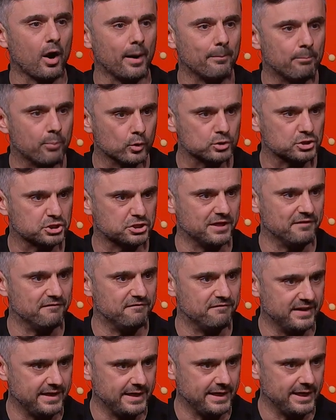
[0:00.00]
our bullshit
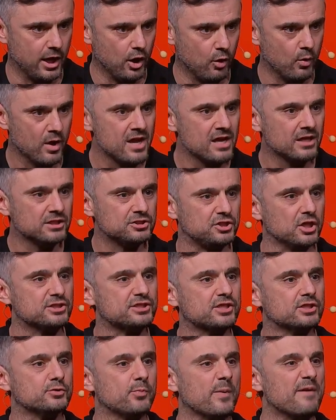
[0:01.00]
video
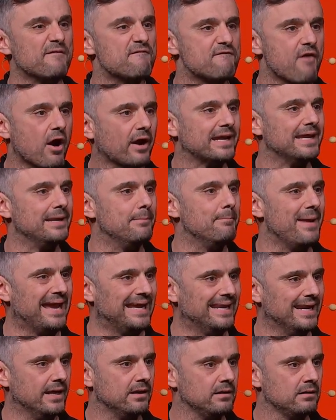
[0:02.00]
just because we fucking
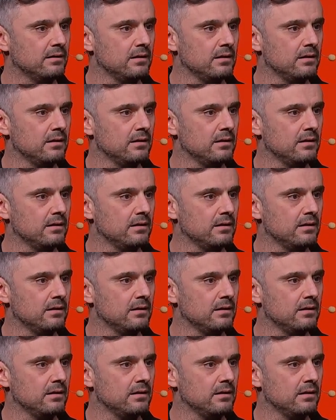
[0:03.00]
made it.